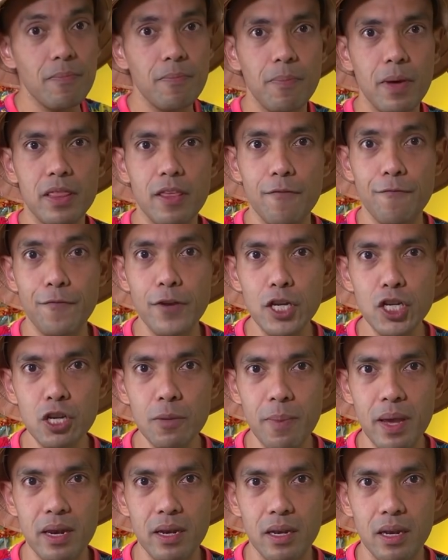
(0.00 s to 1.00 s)
But the
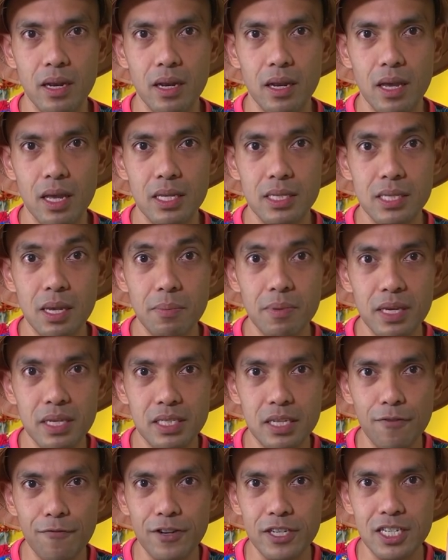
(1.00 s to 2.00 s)
fisherman had something
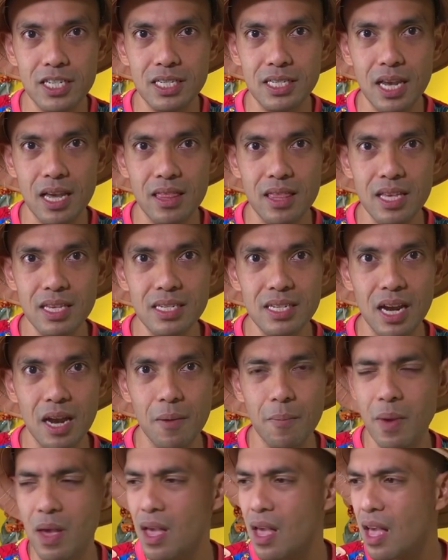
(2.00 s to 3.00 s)
different to say this
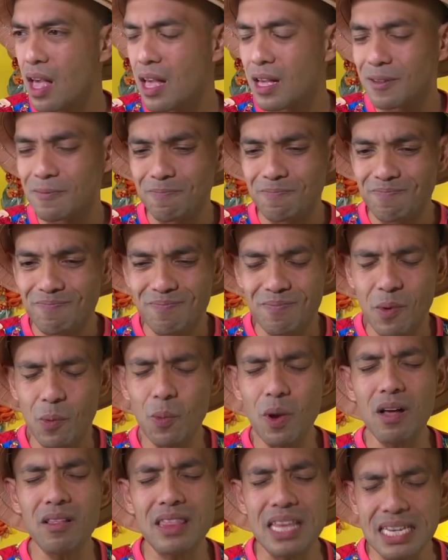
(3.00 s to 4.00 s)
time.
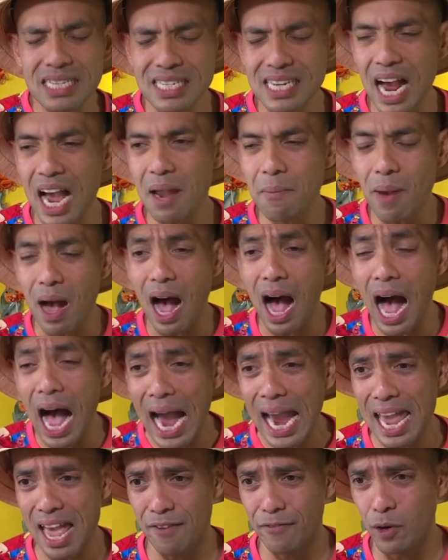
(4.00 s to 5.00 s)
Well, this time
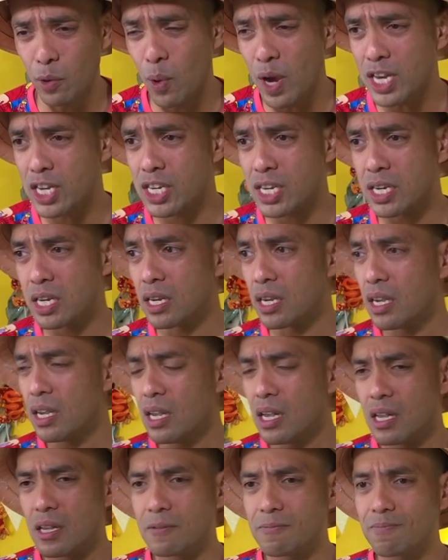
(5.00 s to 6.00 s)
I have a wish.
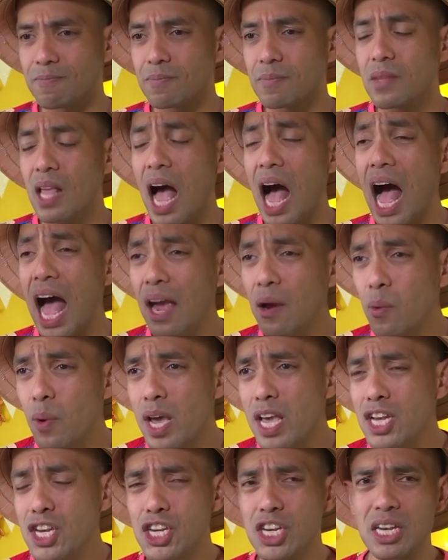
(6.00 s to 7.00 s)
I
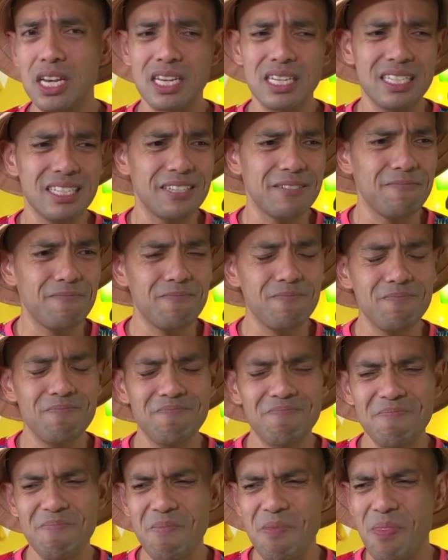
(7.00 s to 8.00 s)
wish
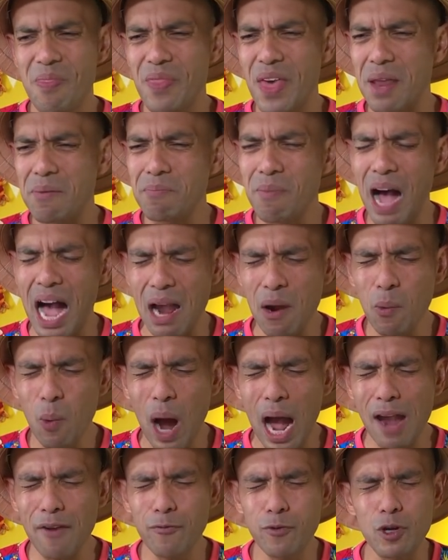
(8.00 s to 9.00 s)
that my
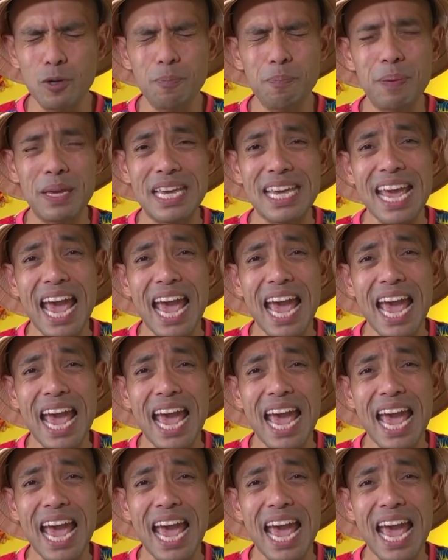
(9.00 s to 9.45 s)
wife would be